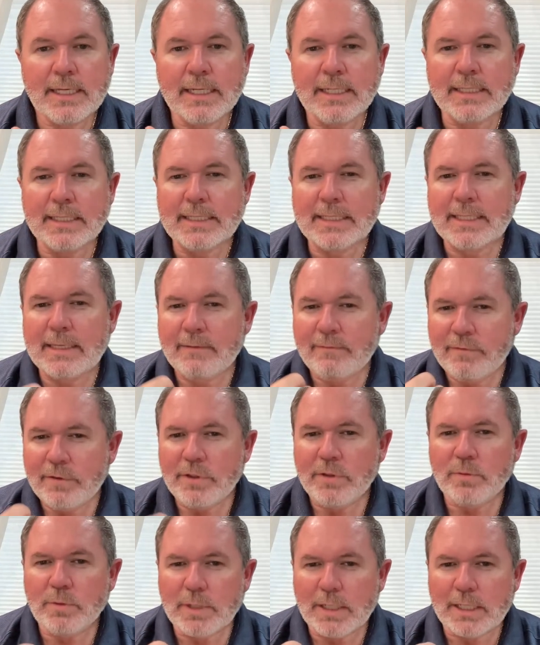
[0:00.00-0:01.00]
can give
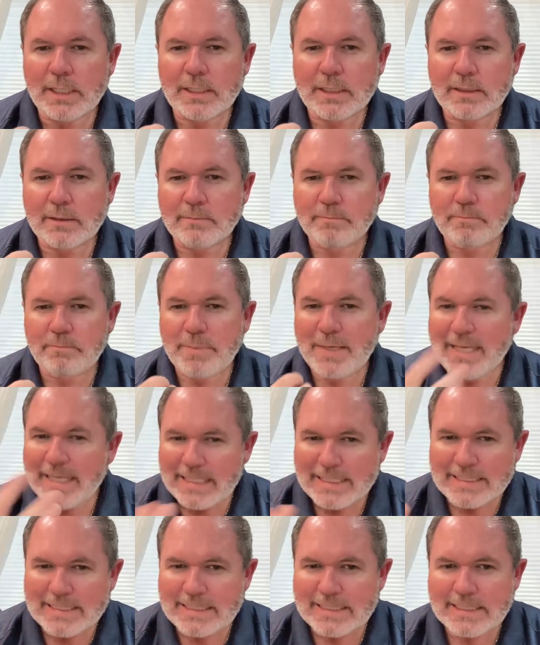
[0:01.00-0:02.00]
you
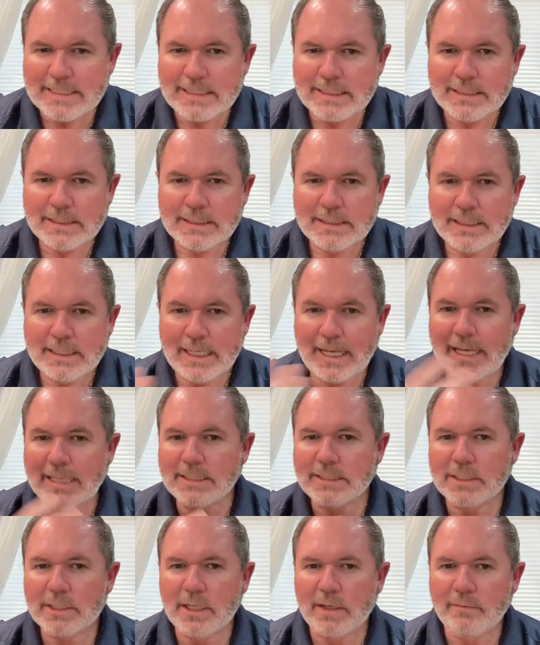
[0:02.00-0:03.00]
peace. It
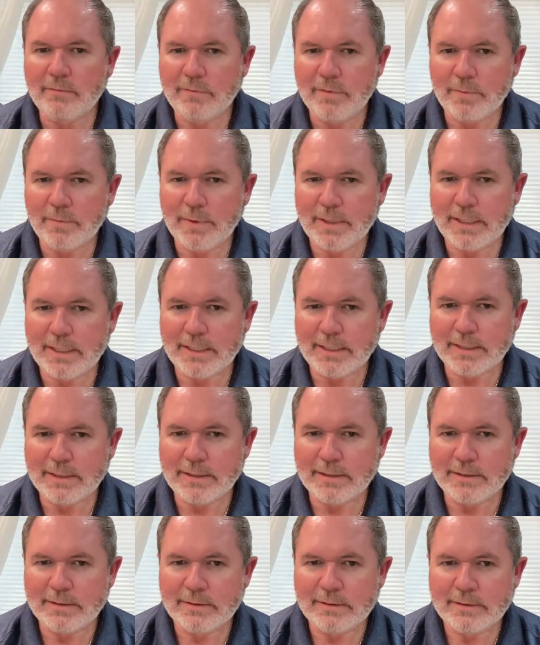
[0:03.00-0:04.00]
has to come from within.